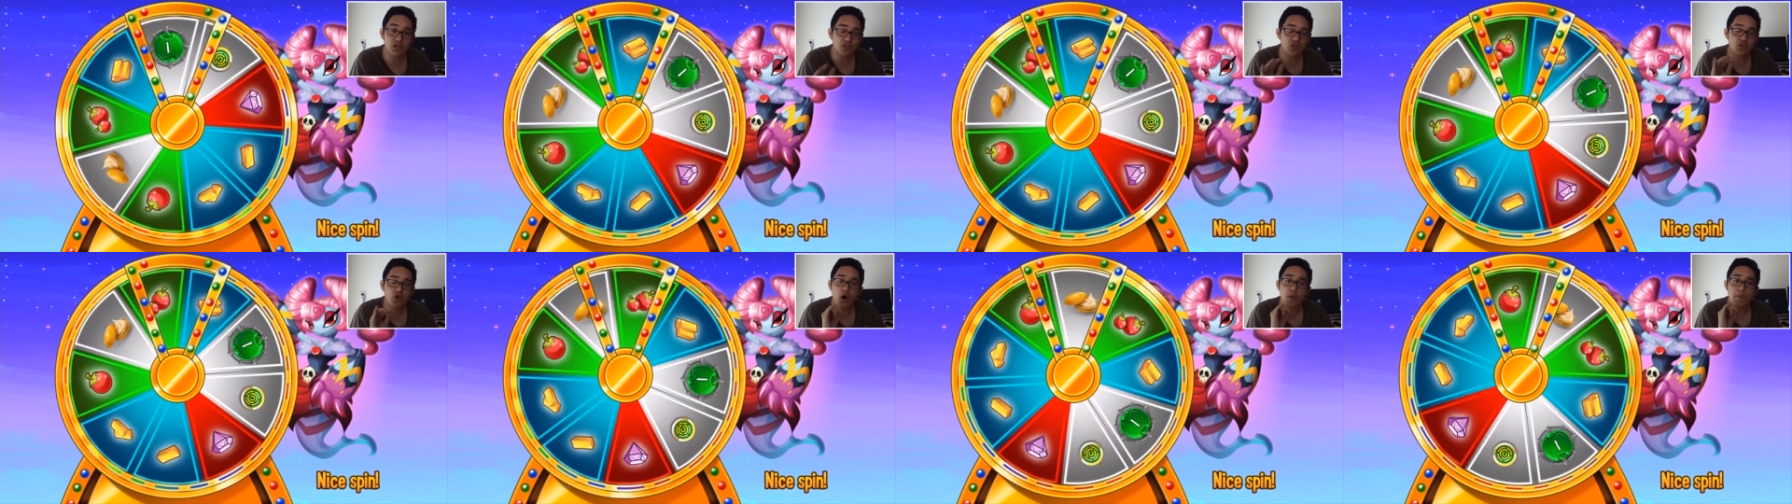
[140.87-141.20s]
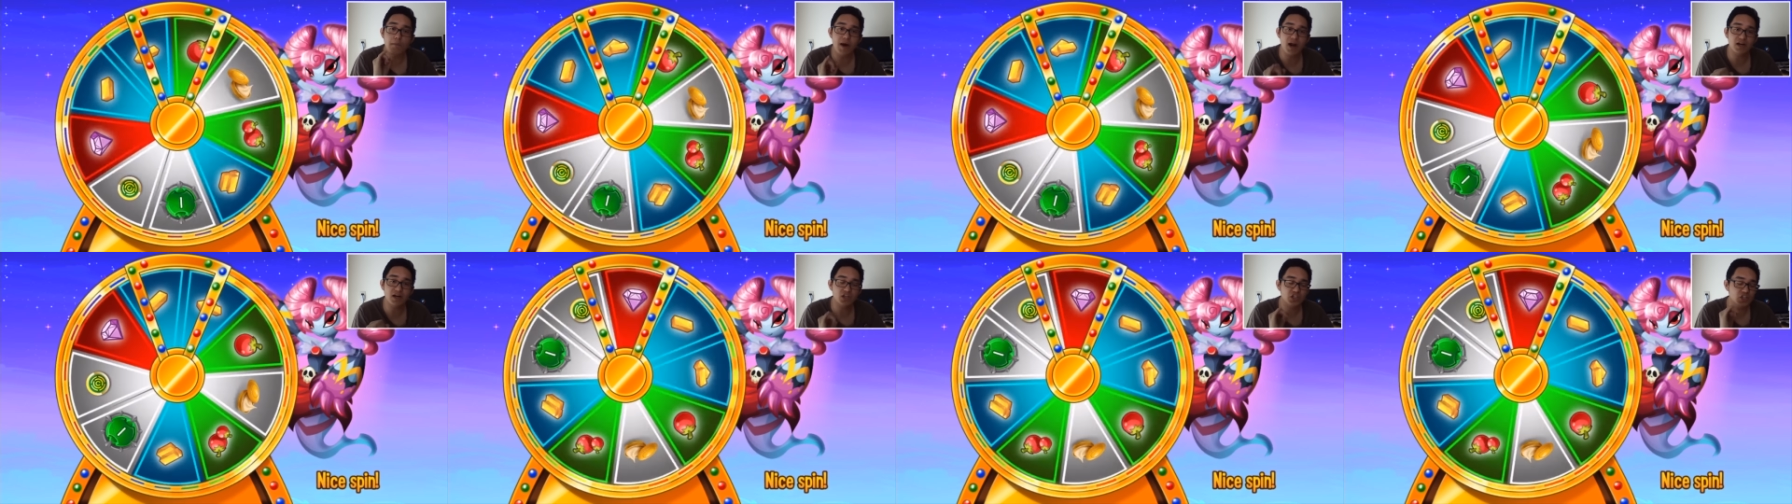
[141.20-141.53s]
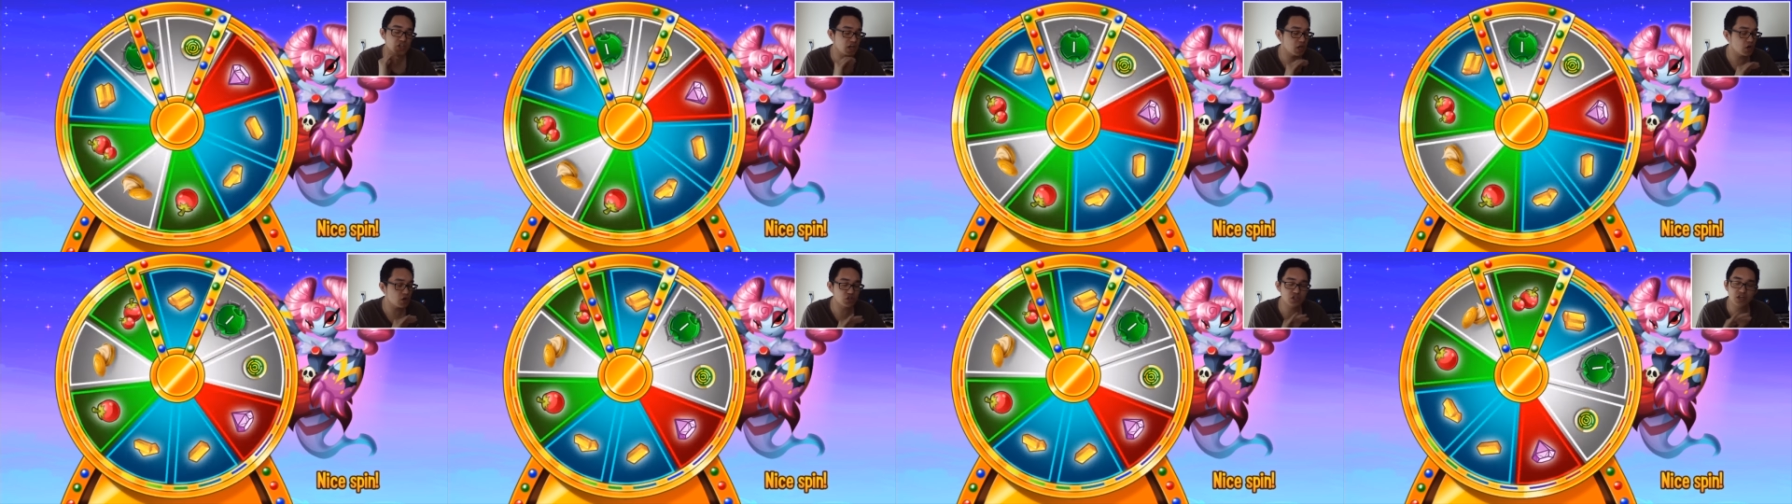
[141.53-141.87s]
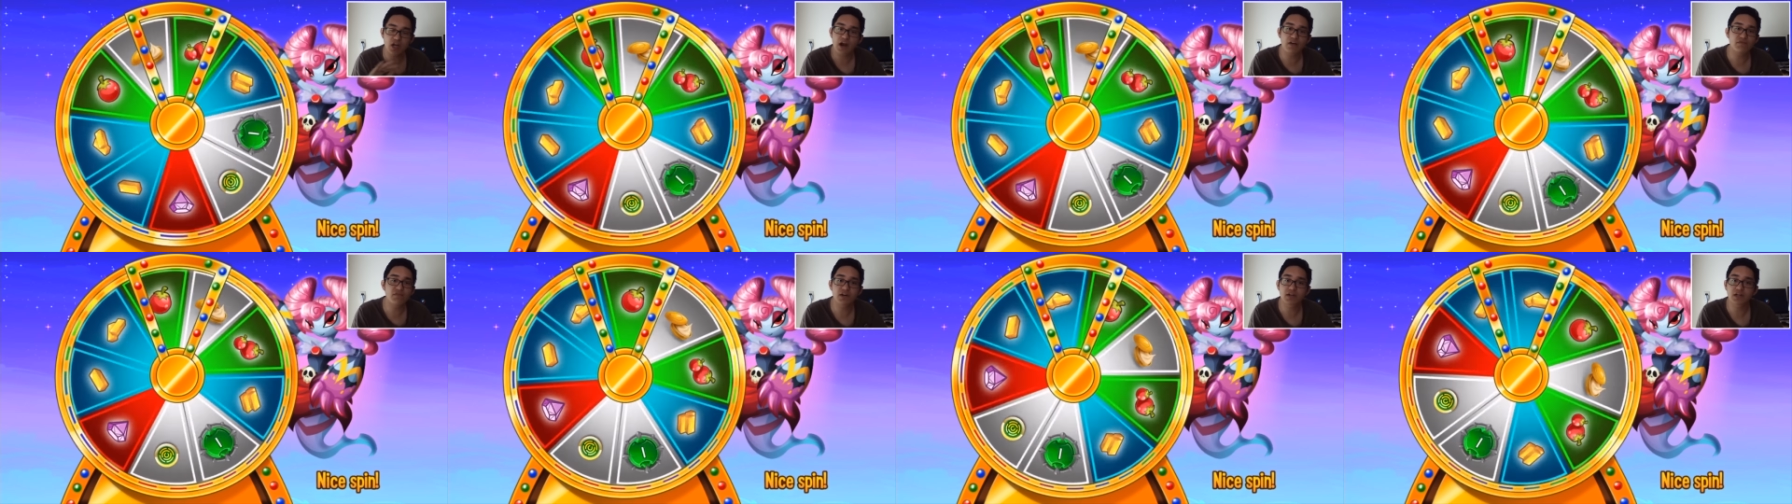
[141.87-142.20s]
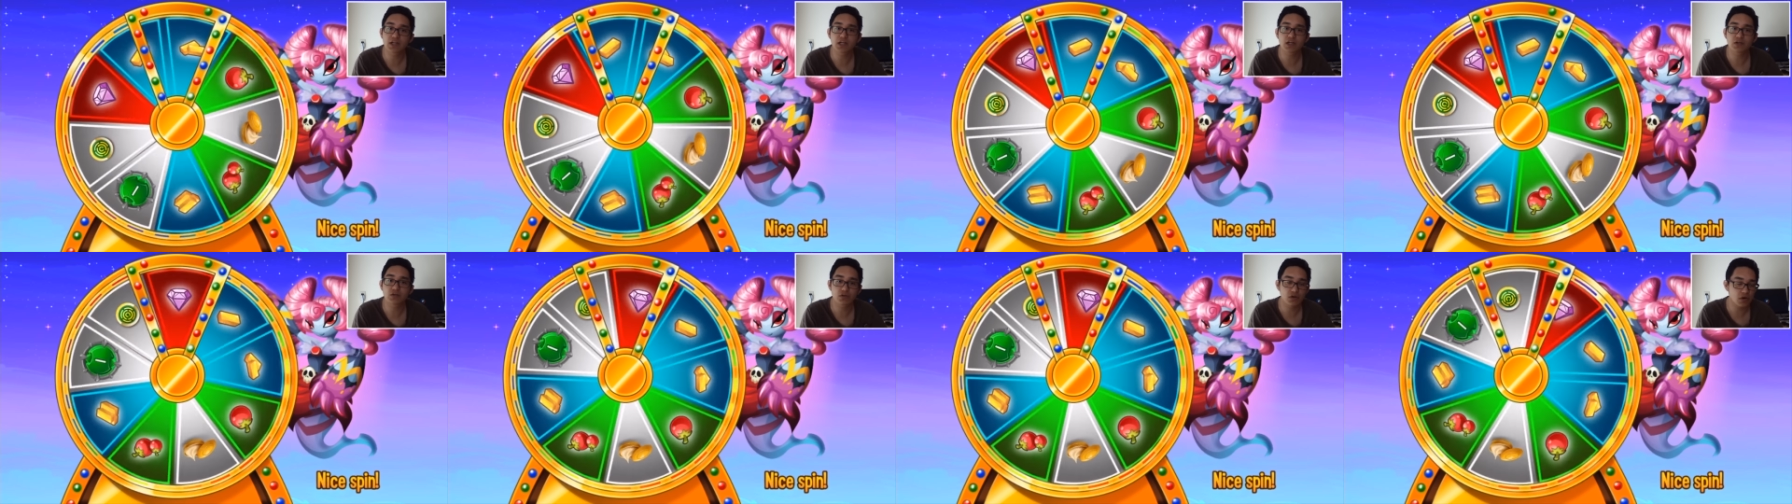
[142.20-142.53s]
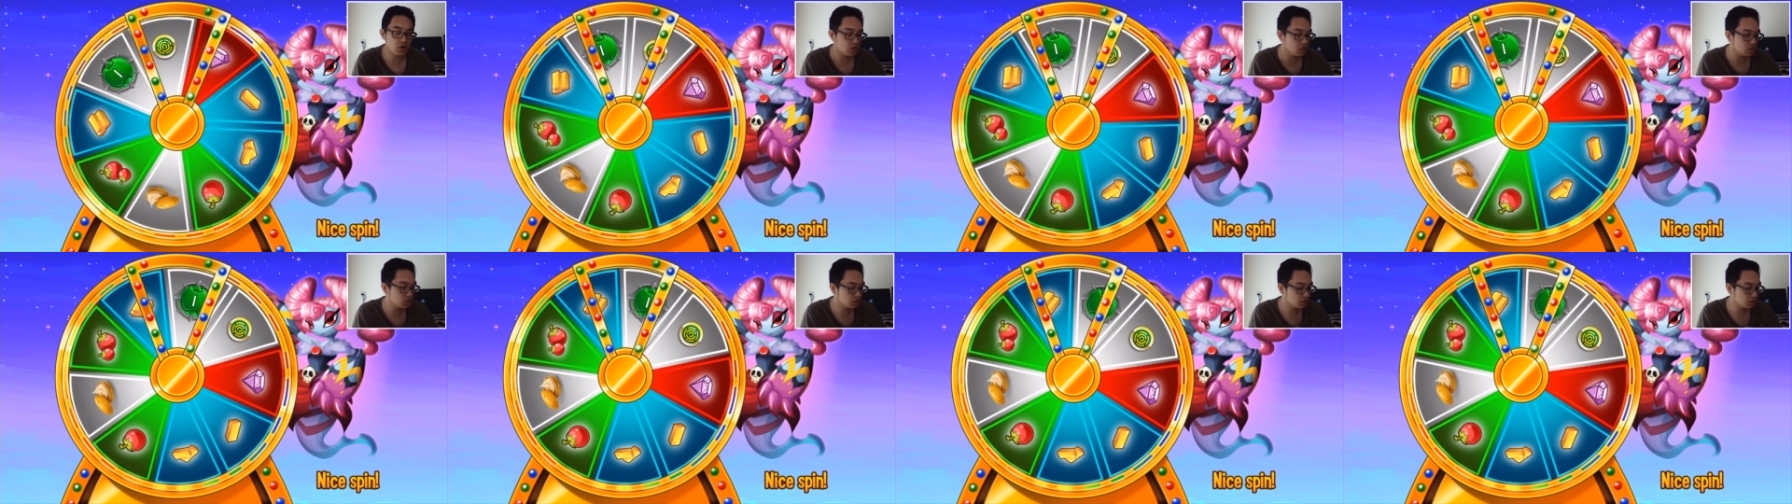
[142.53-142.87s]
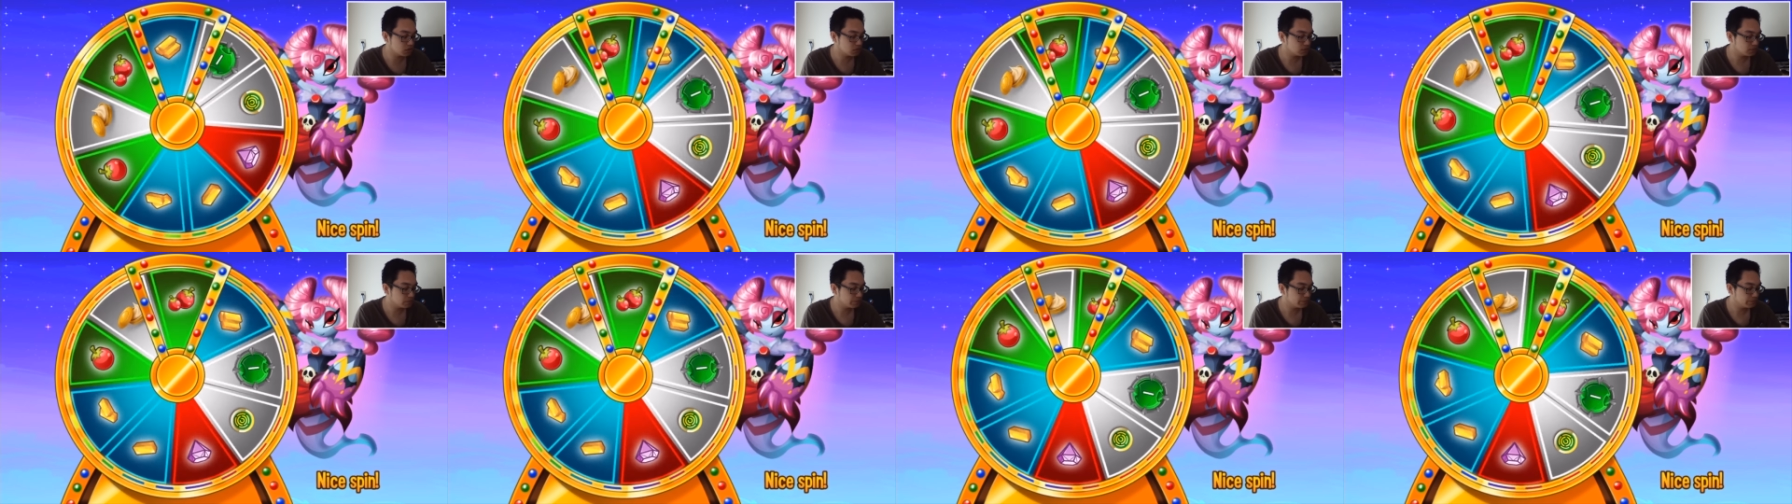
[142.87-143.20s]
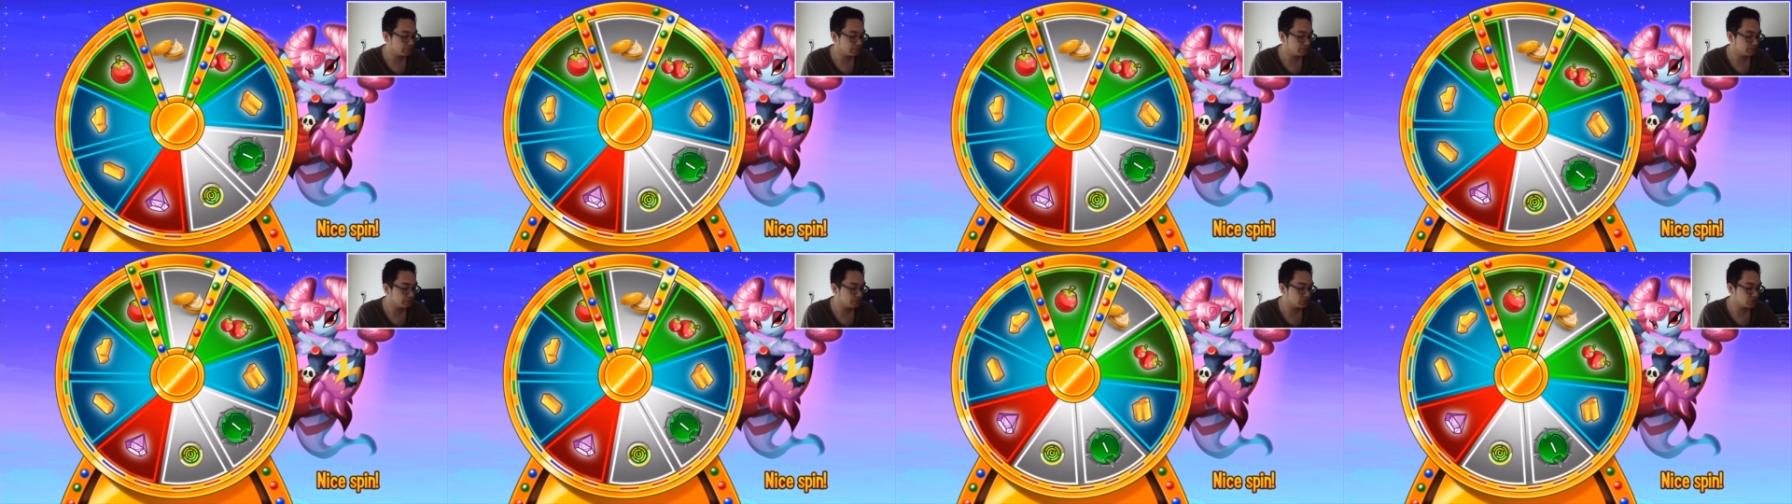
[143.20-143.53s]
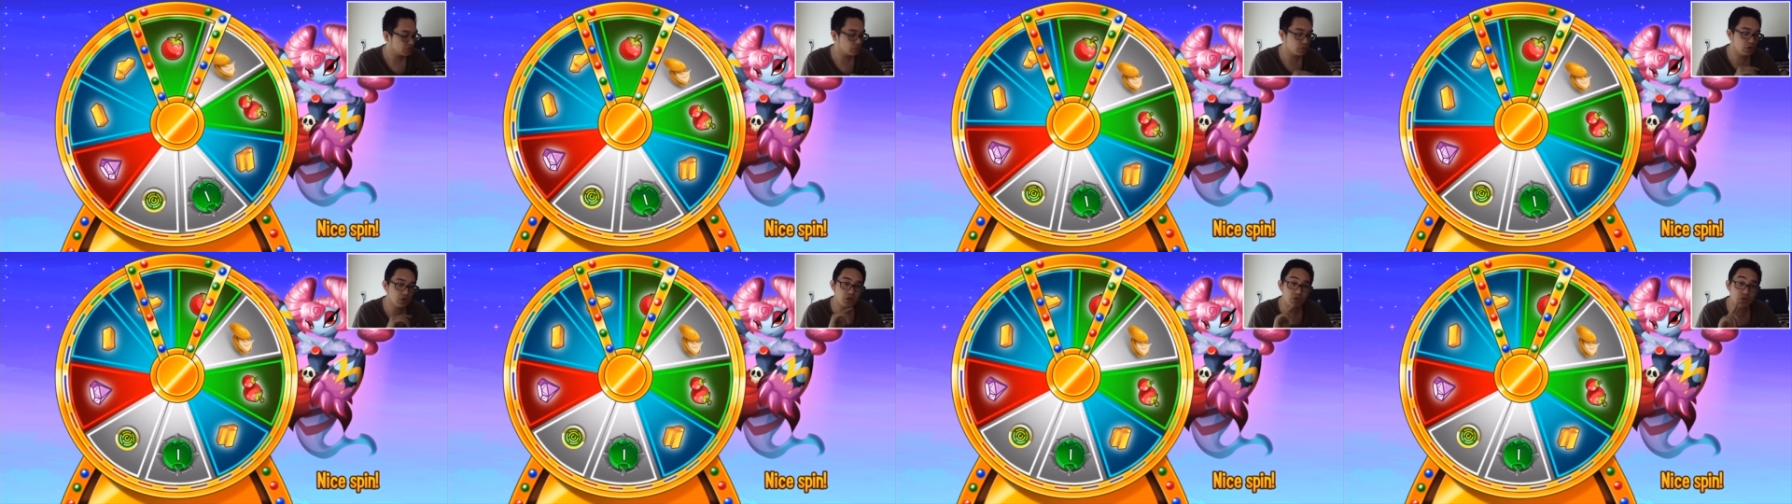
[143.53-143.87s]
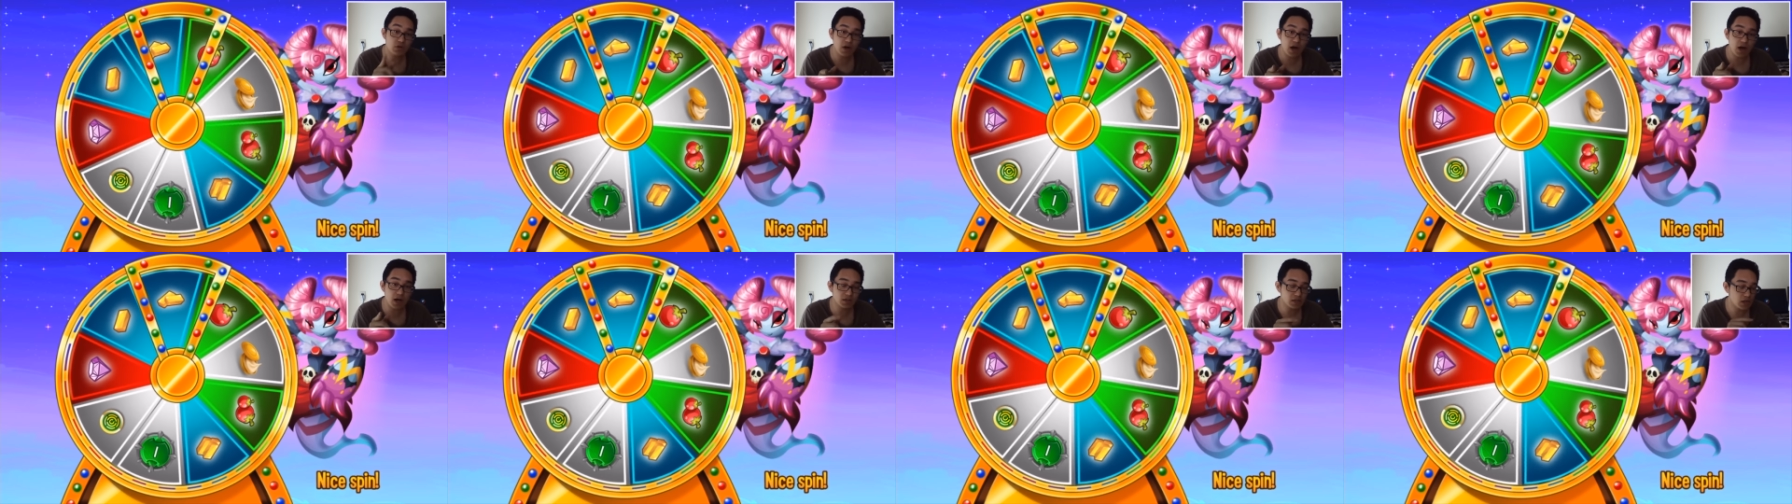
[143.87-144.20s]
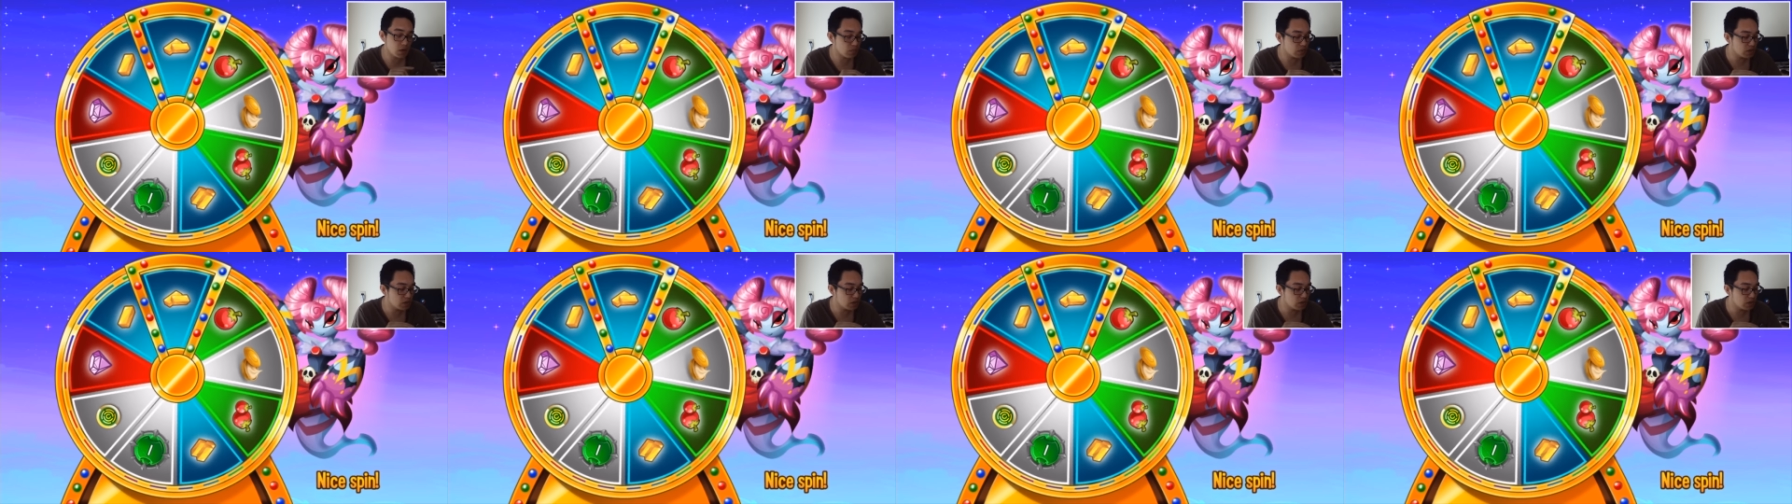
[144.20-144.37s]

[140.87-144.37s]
this combat skills, everything, you know. For you guys, I